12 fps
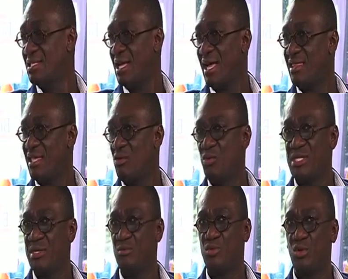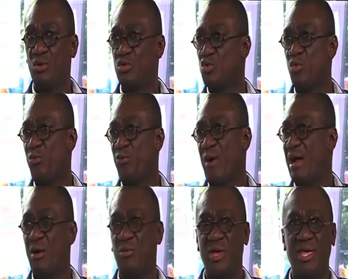I think we seem to look too far
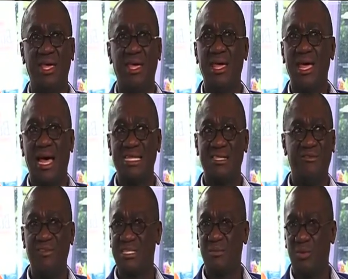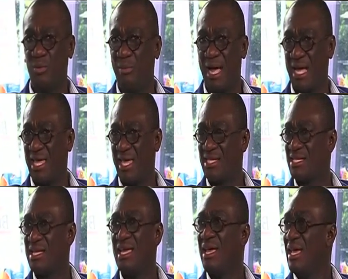away at invisible markets
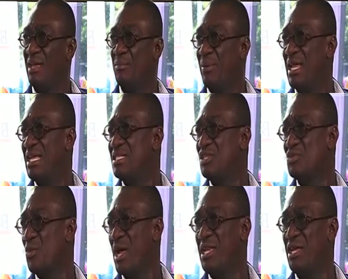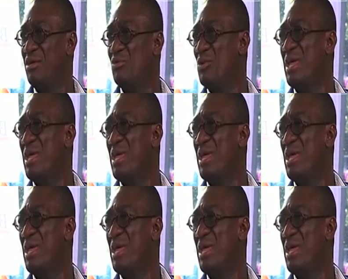in places where they, we